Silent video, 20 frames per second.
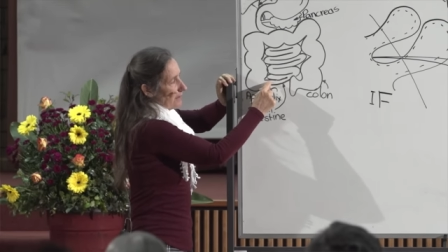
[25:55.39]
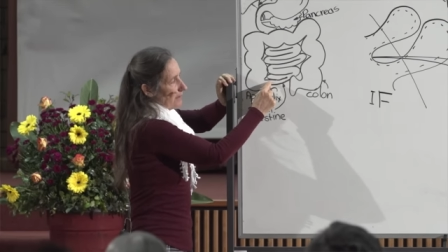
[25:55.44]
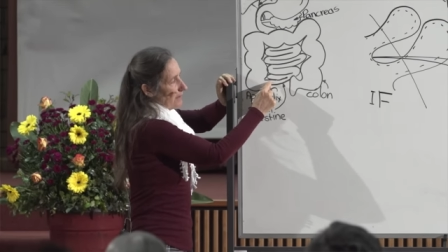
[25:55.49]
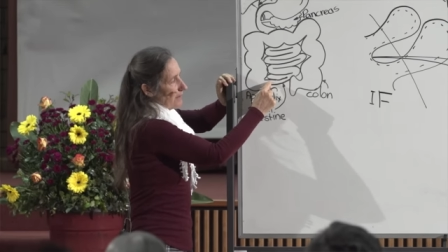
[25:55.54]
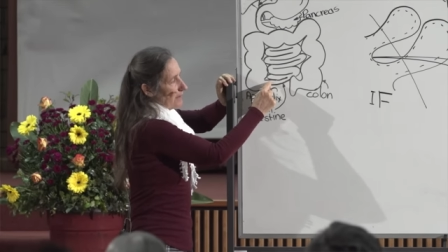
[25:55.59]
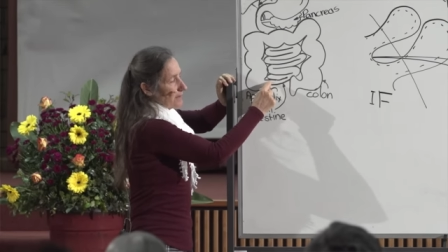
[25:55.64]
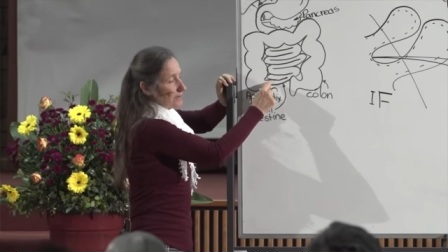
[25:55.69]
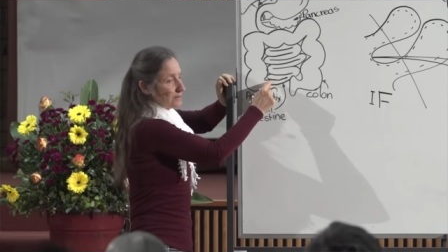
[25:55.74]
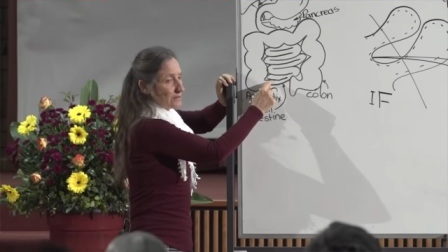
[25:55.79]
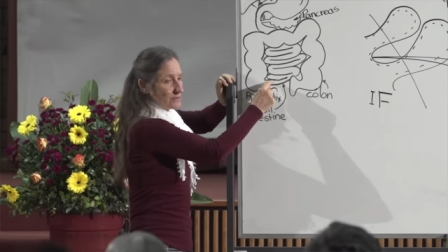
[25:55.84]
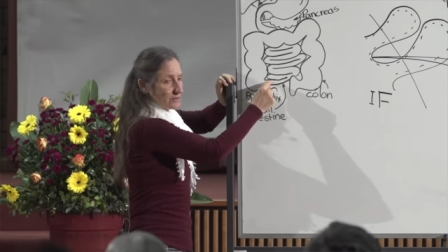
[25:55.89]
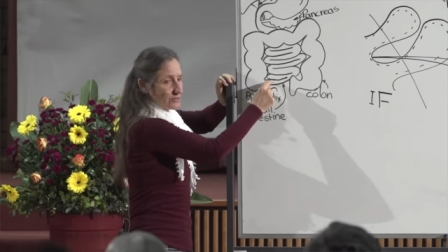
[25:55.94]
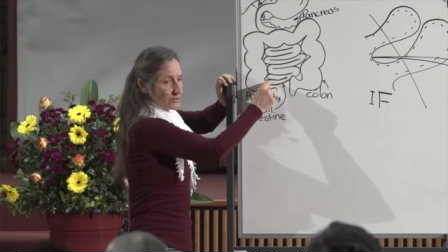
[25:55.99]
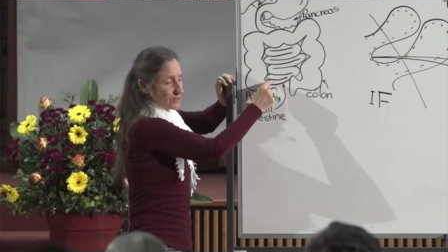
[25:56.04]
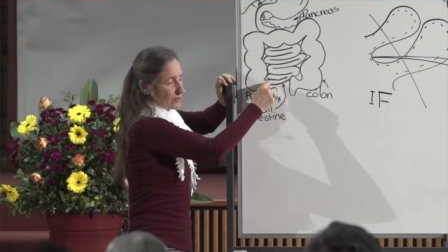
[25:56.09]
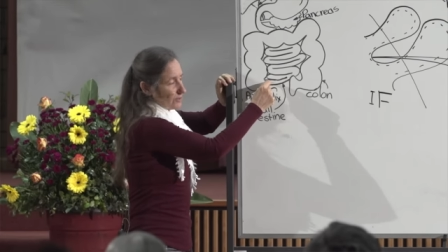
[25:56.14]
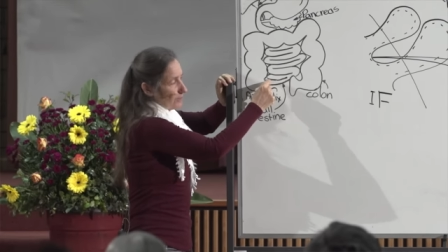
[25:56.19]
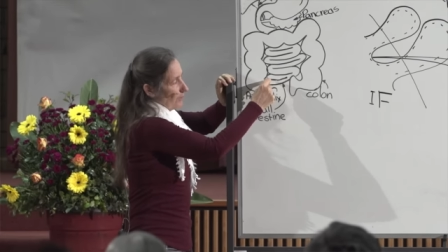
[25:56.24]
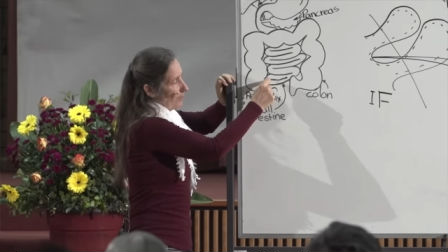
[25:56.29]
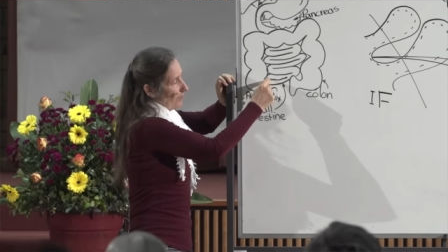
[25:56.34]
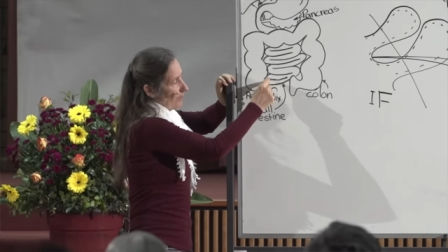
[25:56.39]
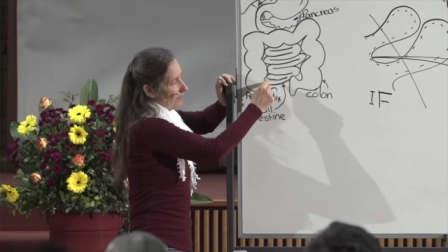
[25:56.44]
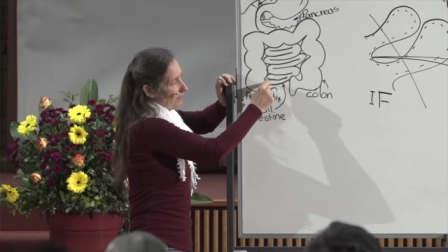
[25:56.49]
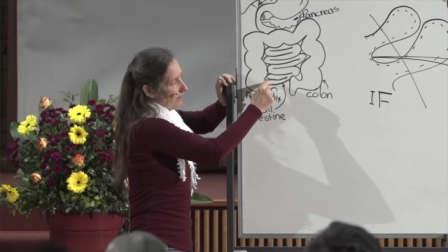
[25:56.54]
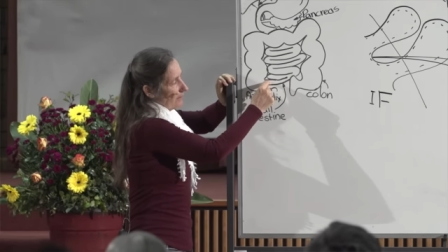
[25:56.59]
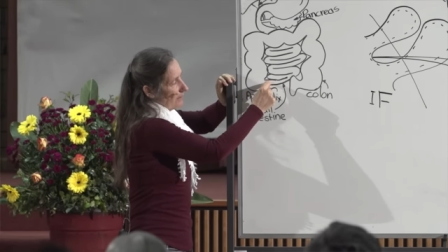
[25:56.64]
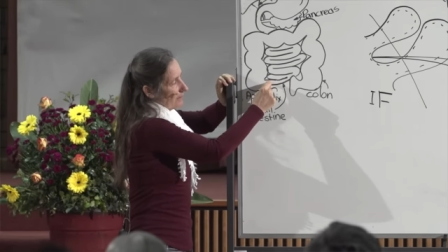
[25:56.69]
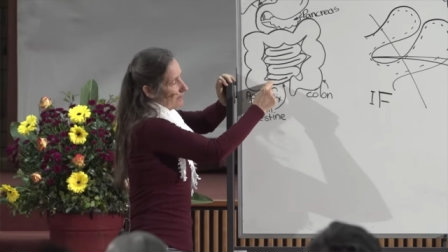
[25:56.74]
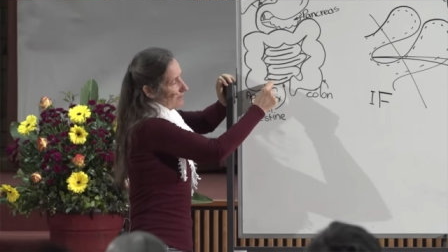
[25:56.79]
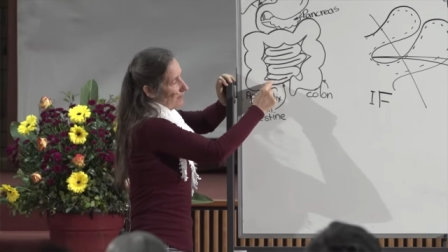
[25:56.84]
into the
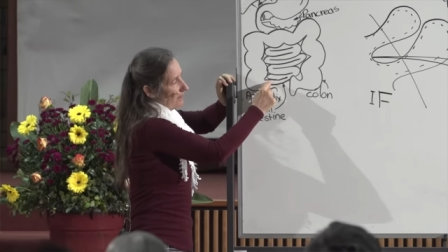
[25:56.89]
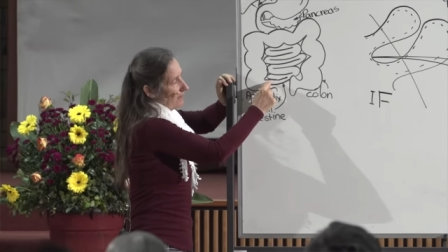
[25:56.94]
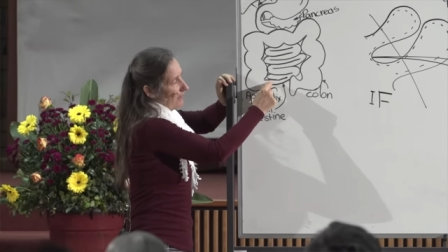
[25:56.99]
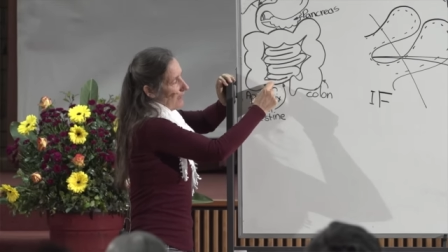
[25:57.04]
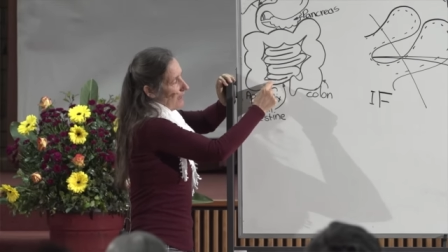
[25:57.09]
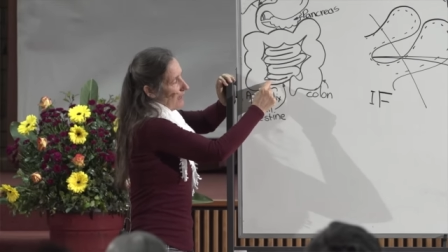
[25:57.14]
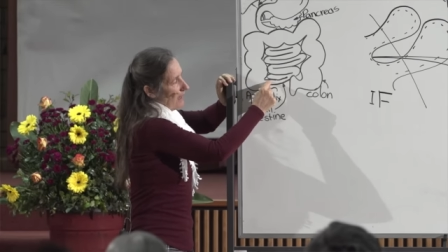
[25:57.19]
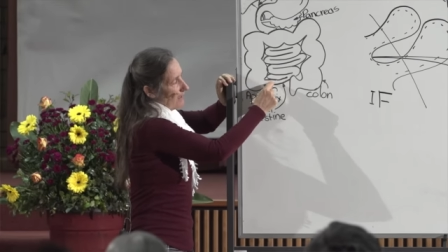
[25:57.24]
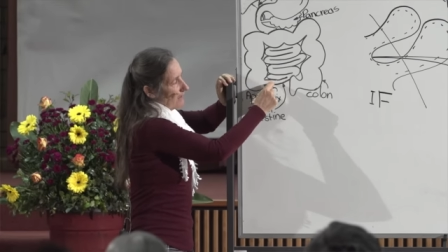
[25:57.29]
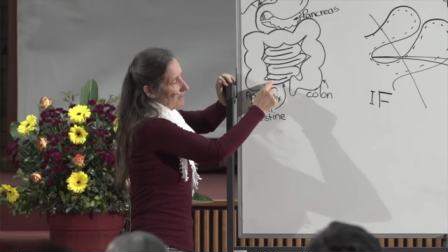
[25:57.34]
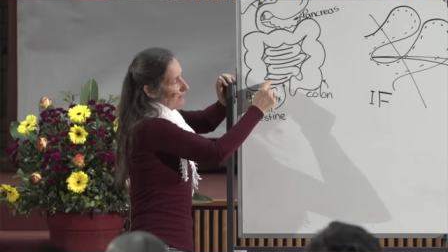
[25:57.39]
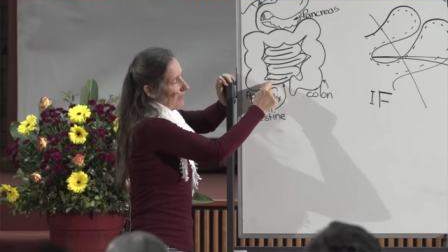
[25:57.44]
body at the la